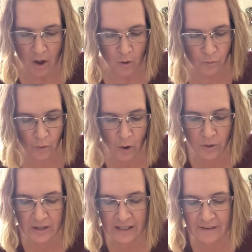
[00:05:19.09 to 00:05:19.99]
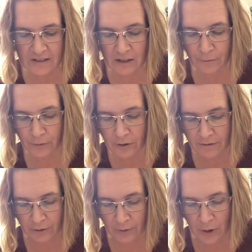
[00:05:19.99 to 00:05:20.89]
Rose leaves and the fruit
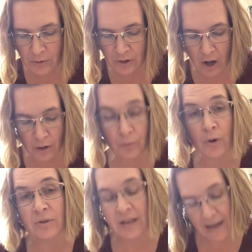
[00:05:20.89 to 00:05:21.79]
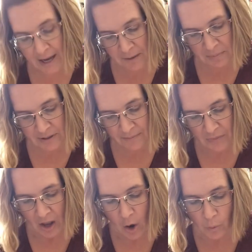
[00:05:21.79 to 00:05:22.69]
of the rose, called rose hips,
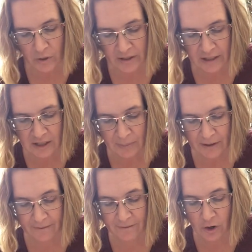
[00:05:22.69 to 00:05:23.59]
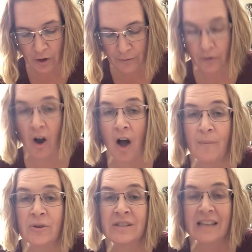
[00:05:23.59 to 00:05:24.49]
were said to be good for
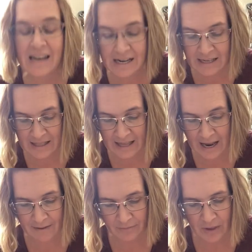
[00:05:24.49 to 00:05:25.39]
almost anything.